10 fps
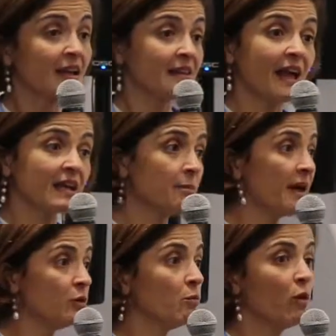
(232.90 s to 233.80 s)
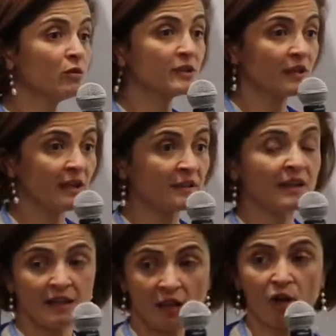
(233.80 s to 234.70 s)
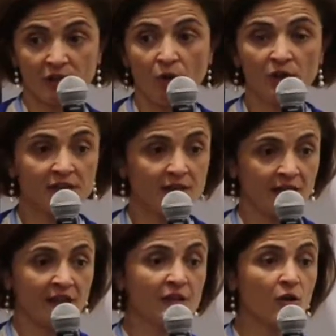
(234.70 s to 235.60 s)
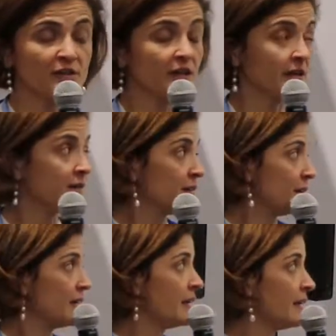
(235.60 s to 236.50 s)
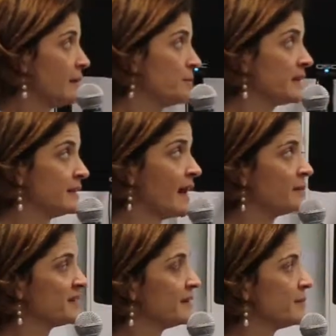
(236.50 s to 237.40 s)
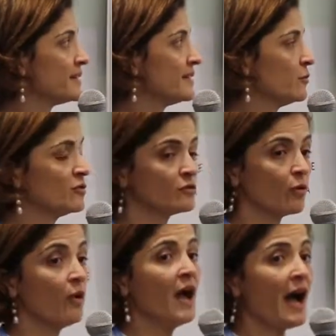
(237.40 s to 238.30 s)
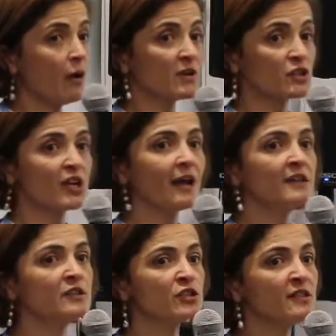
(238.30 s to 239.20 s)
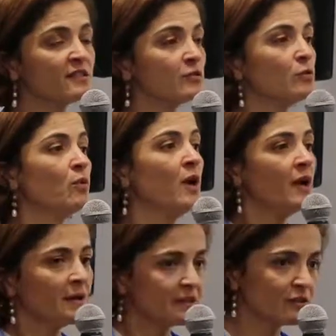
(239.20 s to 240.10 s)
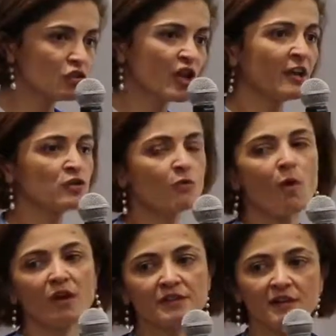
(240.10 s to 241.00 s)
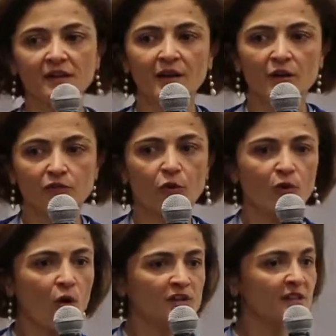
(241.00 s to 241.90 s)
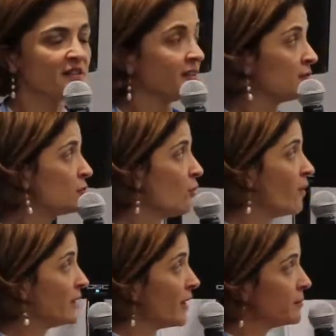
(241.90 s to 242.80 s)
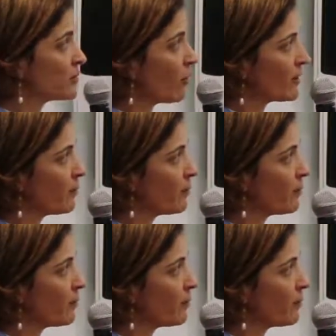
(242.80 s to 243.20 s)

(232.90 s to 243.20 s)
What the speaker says: like Belo Monte and any other big dams in Brazil. So our challenge is to change water for other things. So when I'm talking